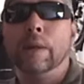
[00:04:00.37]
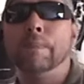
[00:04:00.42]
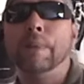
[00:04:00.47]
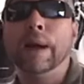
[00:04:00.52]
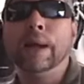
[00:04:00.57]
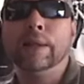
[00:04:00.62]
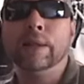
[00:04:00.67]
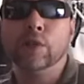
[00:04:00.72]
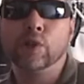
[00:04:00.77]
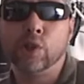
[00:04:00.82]
of
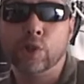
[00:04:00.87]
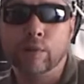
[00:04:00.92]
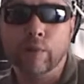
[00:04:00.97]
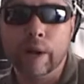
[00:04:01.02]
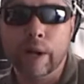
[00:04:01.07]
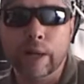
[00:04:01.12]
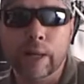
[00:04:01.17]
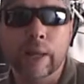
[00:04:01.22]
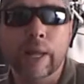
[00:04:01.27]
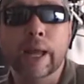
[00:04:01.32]
bike that you're
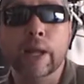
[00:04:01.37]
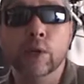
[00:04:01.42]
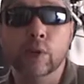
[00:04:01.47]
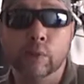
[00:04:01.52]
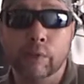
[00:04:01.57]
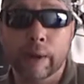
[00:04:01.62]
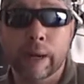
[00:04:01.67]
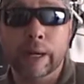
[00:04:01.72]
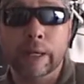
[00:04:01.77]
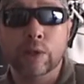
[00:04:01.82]
riding and your
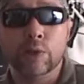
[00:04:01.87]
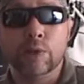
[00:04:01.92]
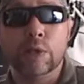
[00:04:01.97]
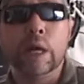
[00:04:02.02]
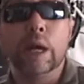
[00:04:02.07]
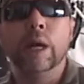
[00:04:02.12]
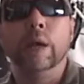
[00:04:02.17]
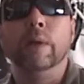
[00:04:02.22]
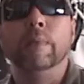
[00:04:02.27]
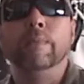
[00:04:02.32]
riding
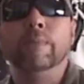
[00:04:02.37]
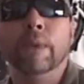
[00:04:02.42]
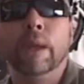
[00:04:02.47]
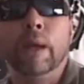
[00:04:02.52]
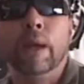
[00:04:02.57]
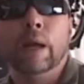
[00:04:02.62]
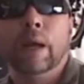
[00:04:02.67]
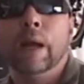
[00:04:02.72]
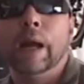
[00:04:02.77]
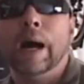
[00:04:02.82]
style.
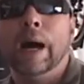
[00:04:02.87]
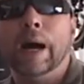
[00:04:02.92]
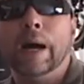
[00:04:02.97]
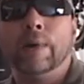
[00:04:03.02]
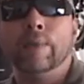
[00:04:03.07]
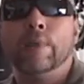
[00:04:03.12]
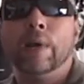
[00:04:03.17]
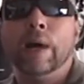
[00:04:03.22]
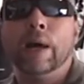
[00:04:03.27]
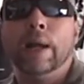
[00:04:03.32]
I
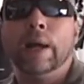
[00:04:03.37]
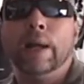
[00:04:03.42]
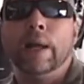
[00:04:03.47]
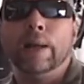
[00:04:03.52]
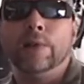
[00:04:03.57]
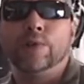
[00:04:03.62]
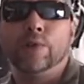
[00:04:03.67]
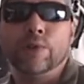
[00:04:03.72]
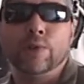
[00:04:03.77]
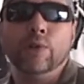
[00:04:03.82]
ride
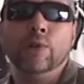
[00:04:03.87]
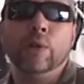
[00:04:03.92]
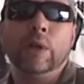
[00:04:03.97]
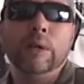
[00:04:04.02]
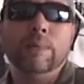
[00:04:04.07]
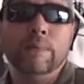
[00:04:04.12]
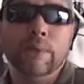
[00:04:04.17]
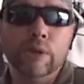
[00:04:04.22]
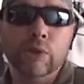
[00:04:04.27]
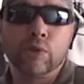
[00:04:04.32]
a
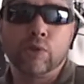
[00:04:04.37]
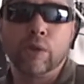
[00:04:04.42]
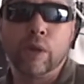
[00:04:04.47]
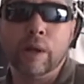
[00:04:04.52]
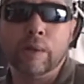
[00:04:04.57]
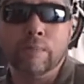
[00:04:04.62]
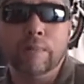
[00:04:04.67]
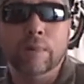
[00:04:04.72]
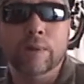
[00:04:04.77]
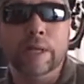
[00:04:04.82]
Suzuki
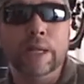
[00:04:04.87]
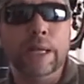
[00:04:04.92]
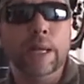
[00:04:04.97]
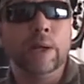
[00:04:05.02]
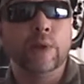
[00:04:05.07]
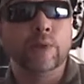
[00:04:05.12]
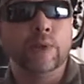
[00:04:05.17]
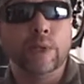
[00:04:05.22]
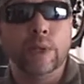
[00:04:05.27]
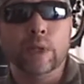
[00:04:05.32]
V-Strom
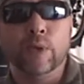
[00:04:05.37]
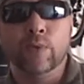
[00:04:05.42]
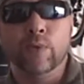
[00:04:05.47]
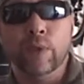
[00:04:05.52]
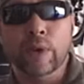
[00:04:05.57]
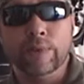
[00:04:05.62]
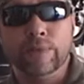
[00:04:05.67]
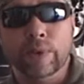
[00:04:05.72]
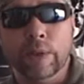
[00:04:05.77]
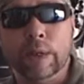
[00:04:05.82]

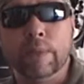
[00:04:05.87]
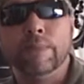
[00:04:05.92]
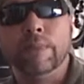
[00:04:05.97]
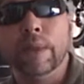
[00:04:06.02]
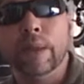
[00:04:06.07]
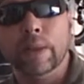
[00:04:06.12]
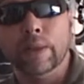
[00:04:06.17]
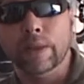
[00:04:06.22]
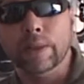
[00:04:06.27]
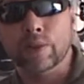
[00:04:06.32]
DL650.
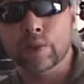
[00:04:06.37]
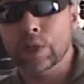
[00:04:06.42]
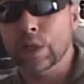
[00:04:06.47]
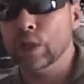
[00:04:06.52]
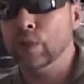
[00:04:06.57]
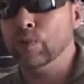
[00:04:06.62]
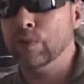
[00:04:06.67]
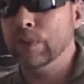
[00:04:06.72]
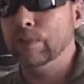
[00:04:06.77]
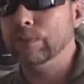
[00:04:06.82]
The
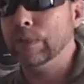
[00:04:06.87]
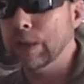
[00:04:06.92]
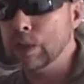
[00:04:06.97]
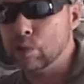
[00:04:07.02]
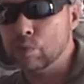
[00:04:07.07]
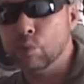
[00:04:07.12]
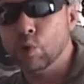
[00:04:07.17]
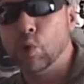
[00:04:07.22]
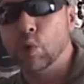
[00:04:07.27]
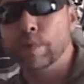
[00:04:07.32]
650
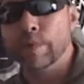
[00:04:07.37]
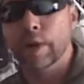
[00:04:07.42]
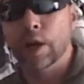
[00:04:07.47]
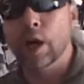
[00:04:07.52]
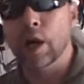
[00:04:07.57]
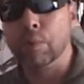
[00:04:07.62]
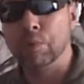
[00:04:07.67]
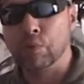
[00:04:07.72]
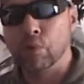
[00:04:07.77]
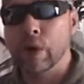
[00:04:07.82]
is more of an
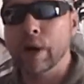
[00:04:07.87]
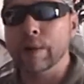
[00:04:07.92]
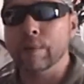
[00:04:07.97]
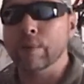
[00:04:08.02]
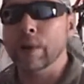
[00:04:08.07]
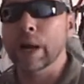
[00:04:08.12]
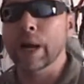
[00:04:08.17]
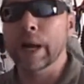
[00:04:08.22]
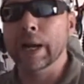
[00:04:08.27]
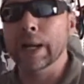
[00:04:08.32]
upright
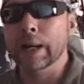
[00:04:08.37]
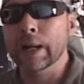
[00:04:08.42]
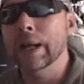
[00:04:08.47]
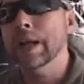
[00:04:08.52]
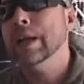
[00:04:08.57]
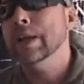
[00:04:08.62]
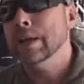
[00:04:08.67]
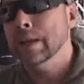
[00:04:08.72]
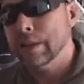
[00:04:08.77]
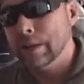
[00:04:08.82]
ride.
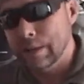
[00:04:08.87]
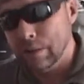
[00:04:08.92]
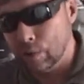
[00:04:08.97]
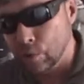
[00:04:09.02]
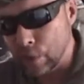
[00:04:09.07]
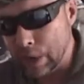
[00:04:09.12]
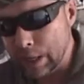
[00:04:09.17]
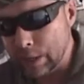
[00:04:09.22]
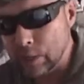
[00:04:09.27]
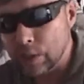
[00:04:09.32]

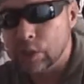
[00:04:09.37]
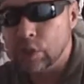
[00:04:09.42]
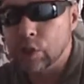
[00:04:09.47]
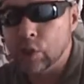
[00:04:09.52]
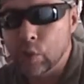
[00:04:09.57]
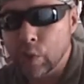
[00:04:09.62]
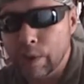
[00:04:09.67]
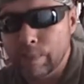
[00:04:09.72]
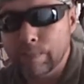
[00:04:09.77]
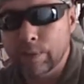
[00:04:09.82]
Granted, you
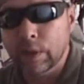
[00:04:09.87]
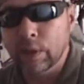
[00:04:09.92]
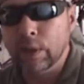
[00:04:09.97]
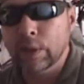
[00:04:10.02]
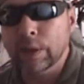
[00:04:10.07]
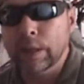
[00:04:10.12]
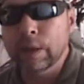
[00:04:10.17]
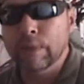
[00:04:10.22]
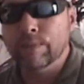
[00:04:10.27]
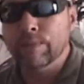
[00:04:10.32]
do have a little
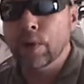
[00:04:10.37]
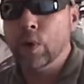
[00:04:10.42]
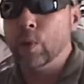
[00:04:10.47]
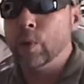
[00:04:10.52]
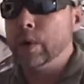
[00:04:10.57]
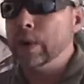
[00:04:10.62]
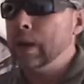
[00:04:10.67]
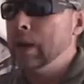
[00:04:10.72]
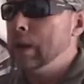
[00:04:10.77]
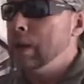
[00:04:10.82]
lean
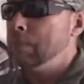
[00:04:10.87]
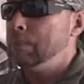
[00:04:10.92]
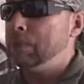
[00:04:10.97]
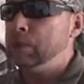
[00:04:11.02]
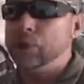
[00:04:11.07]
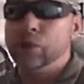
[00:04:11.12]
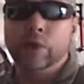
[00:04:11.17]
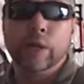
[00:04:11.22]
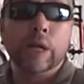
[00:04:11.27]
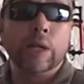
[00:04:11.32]
forward,
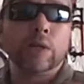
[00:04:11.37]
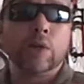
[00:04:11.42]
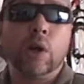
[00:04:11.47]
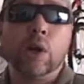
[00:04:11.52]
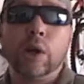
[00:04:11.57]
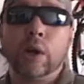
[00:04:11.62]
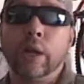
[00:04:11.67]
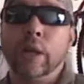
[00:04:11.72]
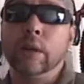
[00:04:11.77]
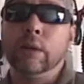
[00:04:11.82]
but you're not
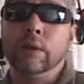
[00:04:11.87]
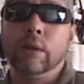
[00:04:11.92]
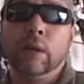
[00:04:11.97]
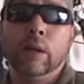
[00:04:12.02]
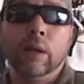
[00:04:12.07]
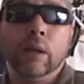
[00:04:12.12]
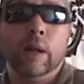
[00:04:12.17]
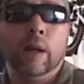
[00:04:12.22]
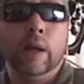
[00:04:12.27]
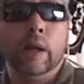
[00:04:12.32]
talking
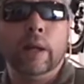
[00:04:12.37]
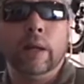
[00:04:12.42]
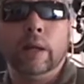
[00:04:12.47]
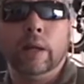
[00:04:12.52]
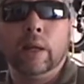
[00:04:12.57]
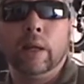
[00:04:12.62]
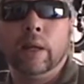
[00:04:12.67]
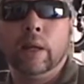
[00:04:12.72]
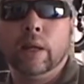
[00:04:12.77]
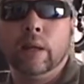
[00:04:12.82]

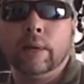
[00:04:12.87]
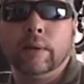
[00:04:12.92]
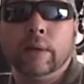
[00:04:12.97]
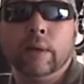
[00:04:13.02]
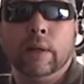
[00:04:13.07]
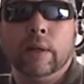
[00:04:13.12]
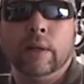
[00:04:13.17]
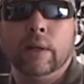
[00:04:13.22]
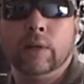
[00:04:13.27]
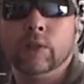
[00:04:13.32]

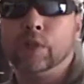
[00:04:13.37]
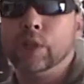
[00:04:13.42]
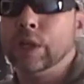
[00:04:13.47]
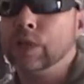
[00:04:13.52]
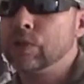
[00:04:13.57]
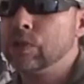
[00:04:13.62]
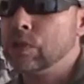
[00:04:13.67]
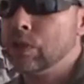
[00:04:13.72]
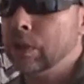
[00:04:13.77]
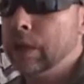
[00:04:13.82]
a
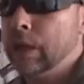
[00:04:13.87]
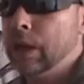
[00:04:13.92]
Gixxer